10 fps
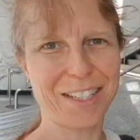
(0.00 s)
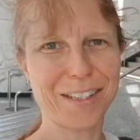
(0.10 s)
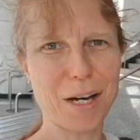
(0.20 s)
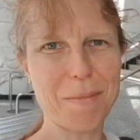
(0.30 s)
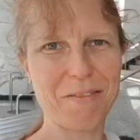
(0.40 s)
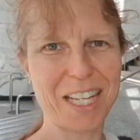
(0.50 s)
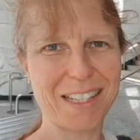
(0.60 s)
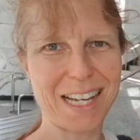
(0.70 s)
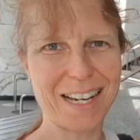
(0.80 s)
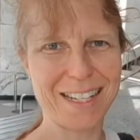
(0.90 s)
just got my
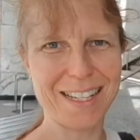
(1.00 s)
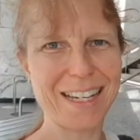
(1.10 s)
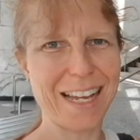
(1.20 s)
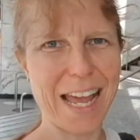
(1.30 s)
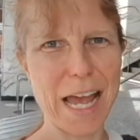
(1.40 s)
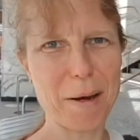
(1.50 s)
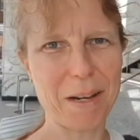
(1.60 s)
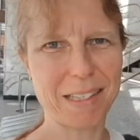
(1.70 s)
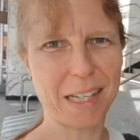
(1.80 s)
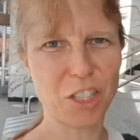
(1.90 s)
visa and
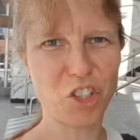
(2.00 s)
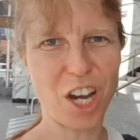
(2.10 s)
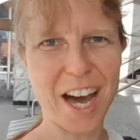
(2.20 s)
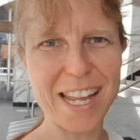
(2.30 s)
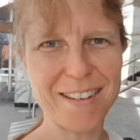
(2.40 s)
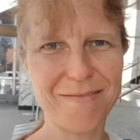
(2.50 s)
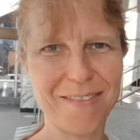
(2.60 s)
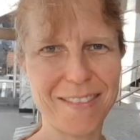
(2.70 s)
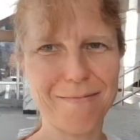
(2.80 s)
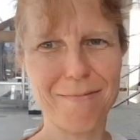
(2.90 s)
my second shot
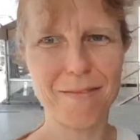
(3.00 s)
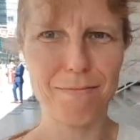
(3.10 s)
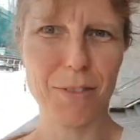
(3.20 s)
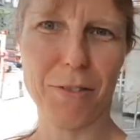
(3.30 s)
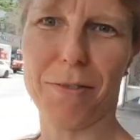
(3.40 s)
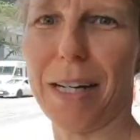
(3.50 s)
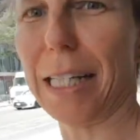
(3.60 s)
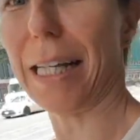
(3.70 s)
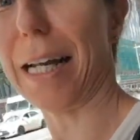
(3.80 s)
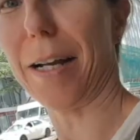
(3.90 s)

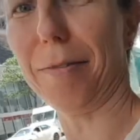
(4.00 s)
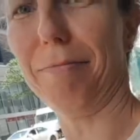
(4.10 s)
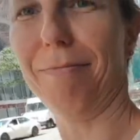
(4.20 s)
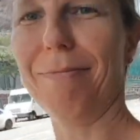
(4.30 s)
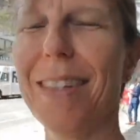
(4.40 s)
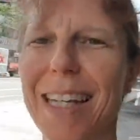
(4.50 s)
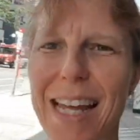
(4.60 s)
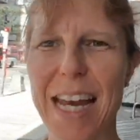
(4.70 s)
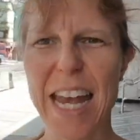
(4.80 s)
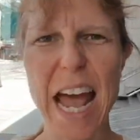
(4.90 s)
right there.
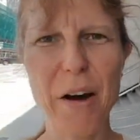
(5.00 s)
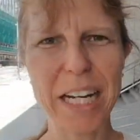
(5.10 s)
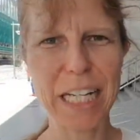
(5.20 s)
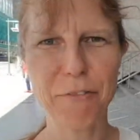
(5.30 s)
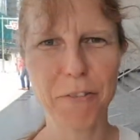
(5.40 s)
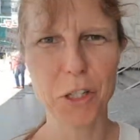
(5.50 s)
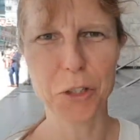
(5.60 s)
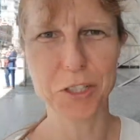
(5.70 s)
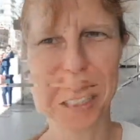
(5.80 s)
Now I need food.